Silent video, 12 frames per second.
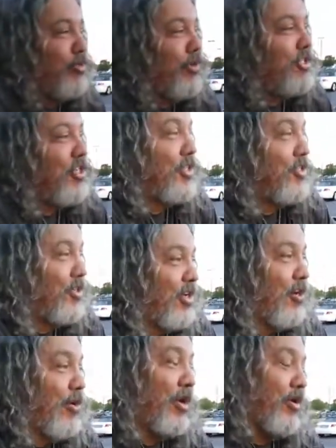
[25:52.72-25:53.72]
appreciate your
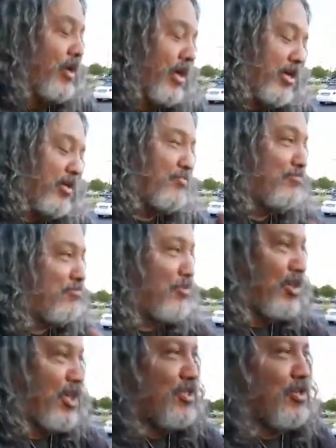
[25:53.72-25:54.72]
time. I know
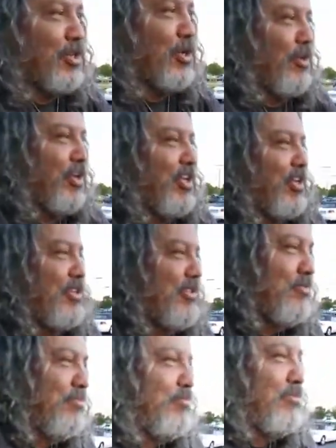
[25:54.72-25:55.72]
you got your load in a
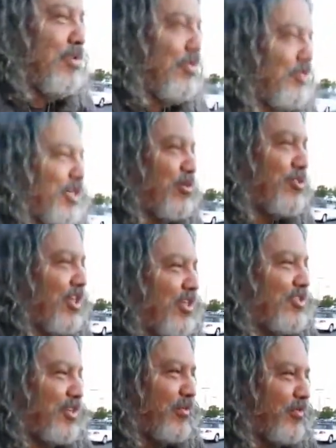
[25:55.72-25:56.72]
sound check.